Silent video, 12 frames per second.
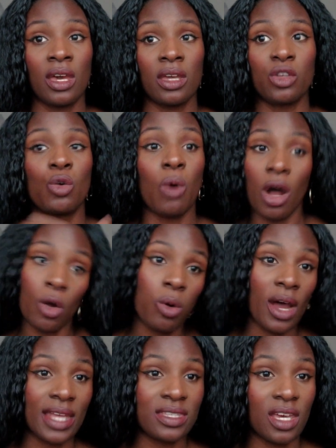you are
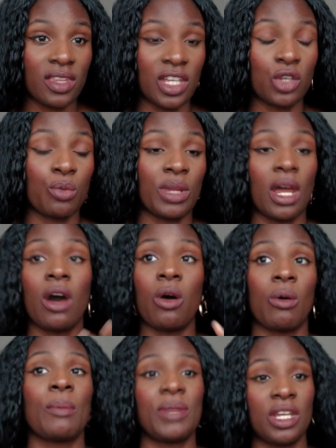quieter, then you'll be like,
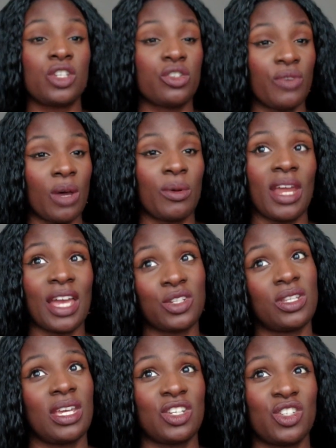oh, I'm an introvert, when
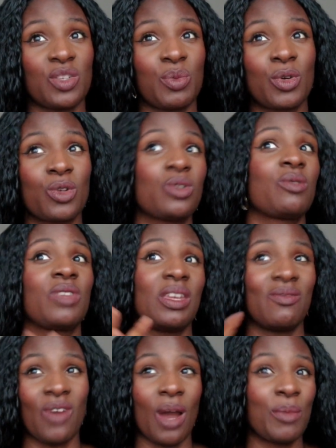actually it's just because of the
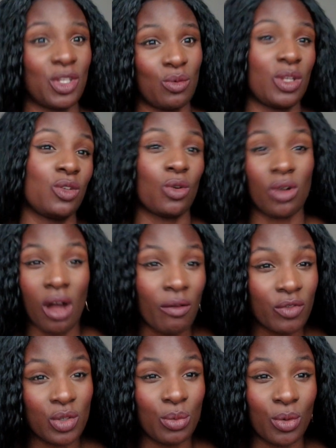environment you're in, you're not
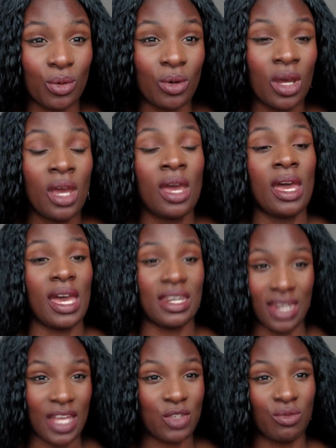comfortable,
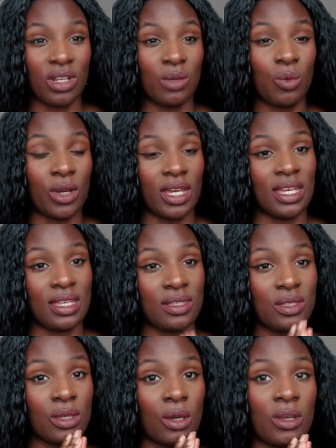and that's really what it is.
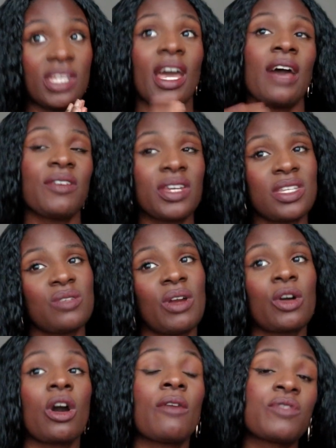So yeah, I think it's
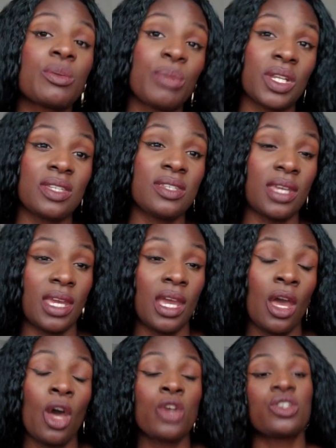around comfortability.
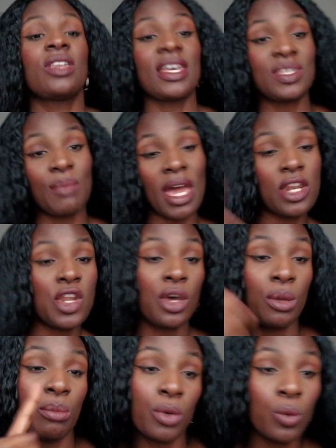So that's my
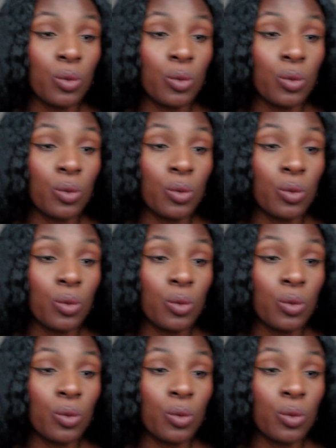number